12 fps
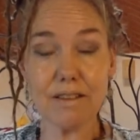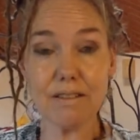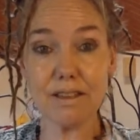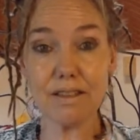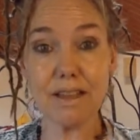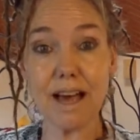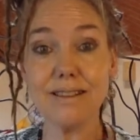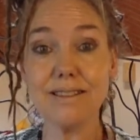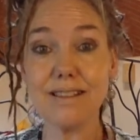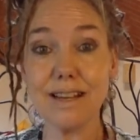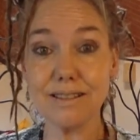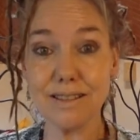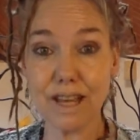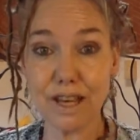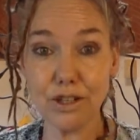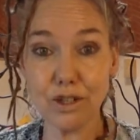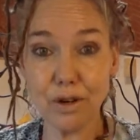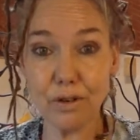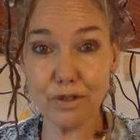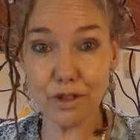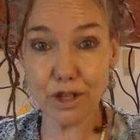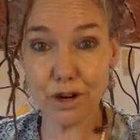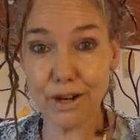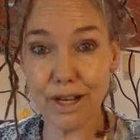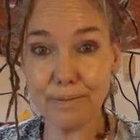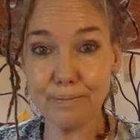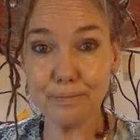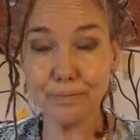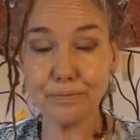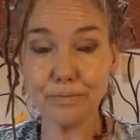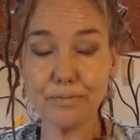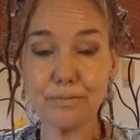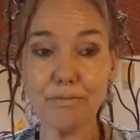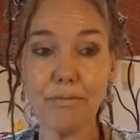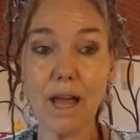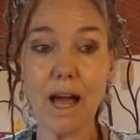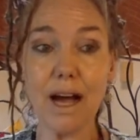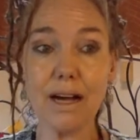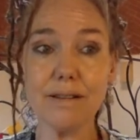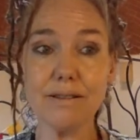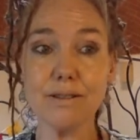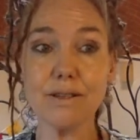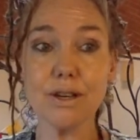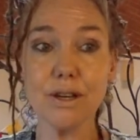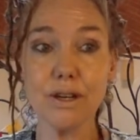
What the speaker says: that that's a stage of a journey. And